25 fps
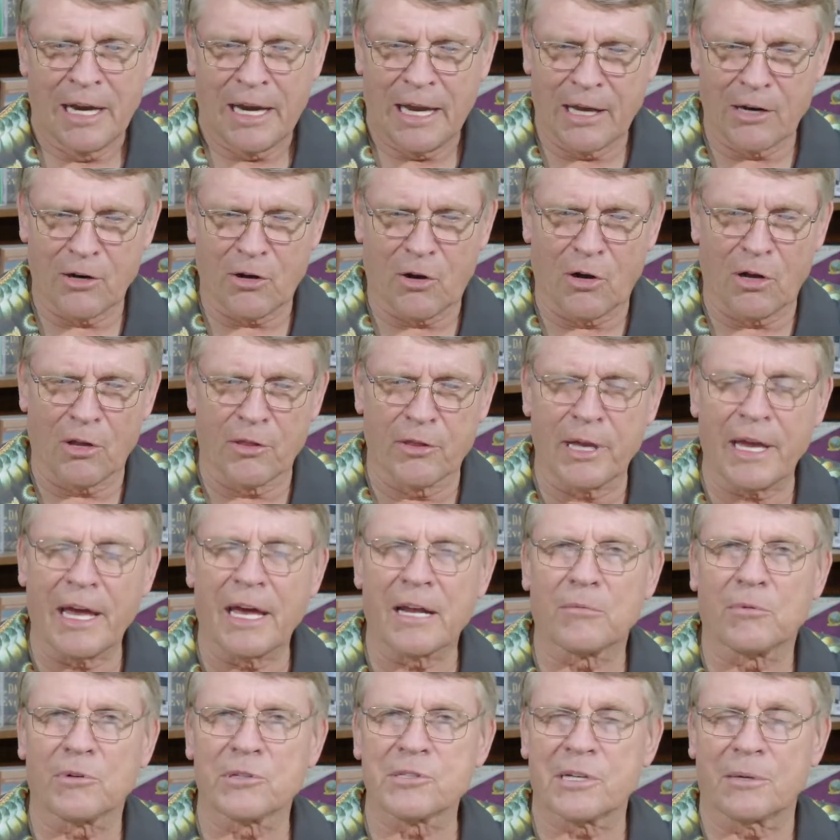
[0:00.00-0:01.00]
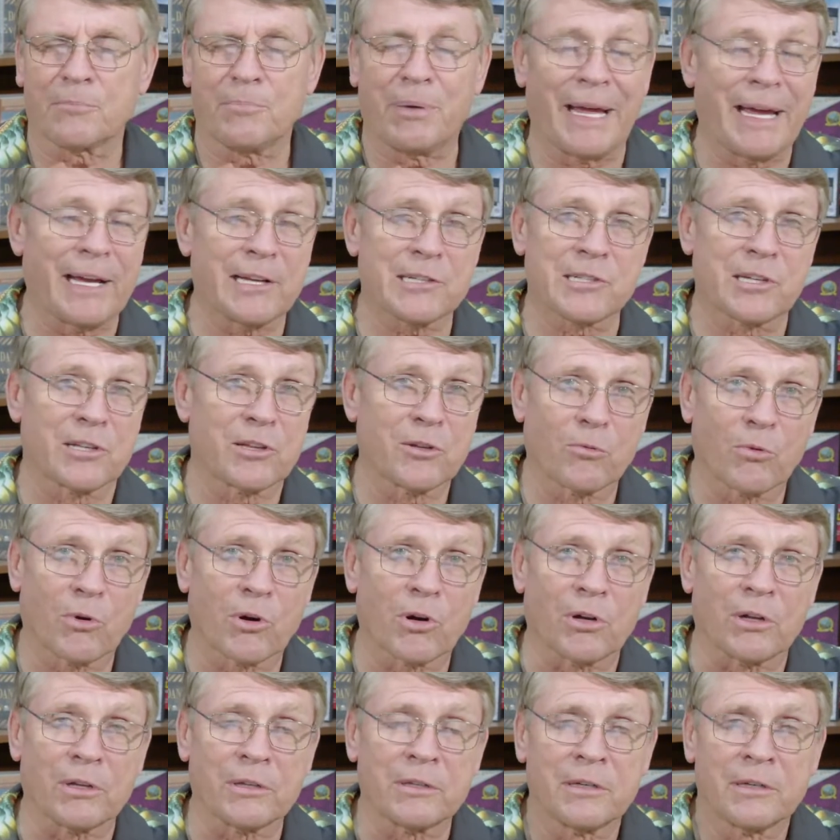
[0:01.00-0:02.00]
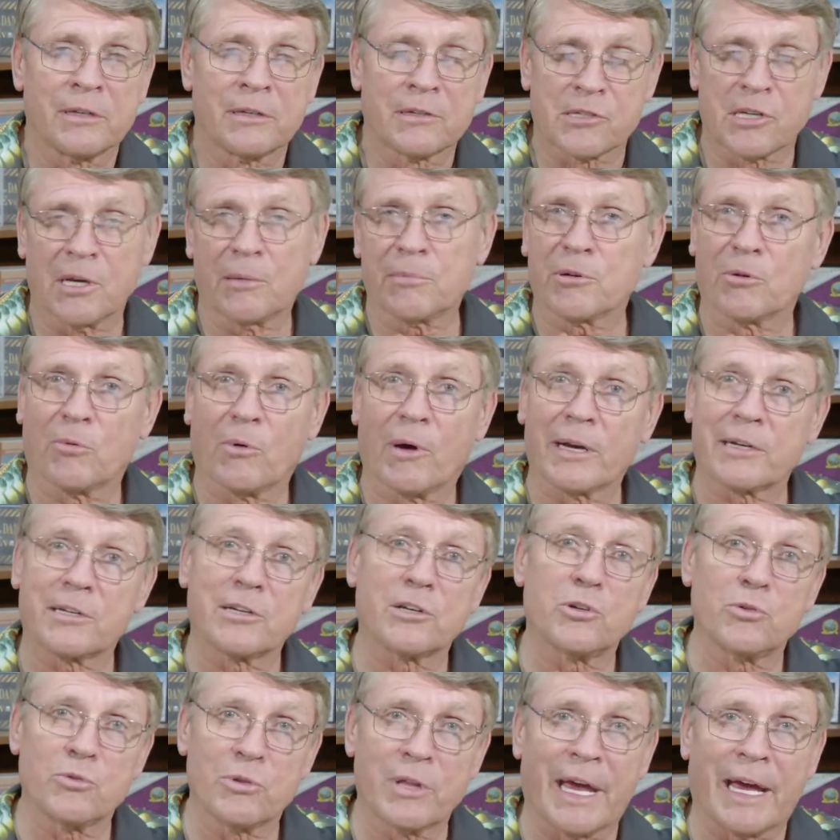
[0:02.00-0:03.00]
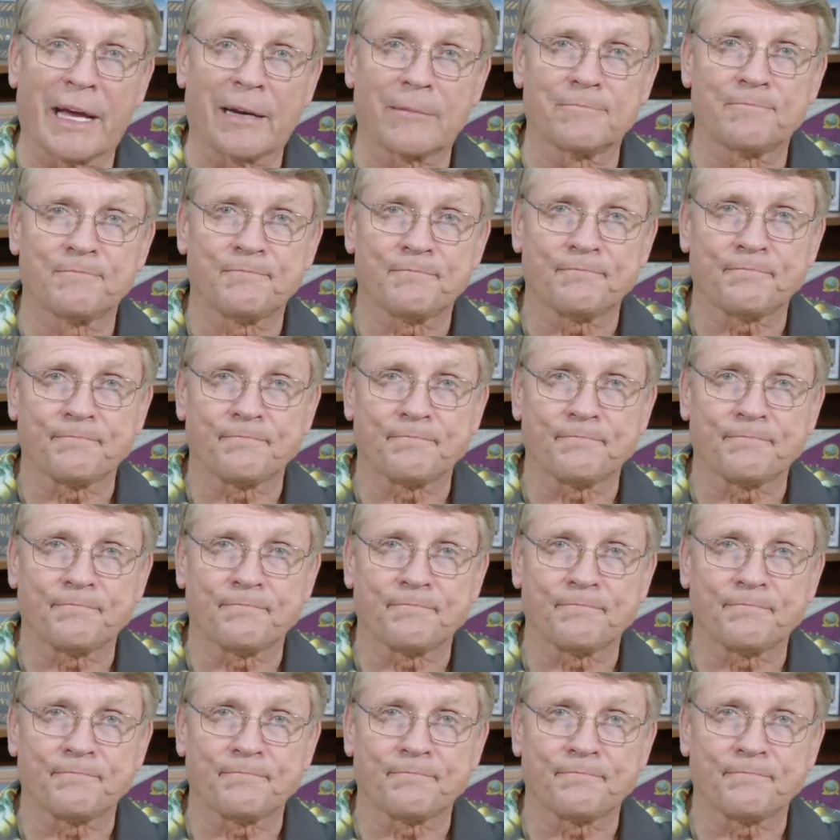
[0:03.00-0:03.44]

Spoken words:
And all the animals and plants in the world seem to want to do that.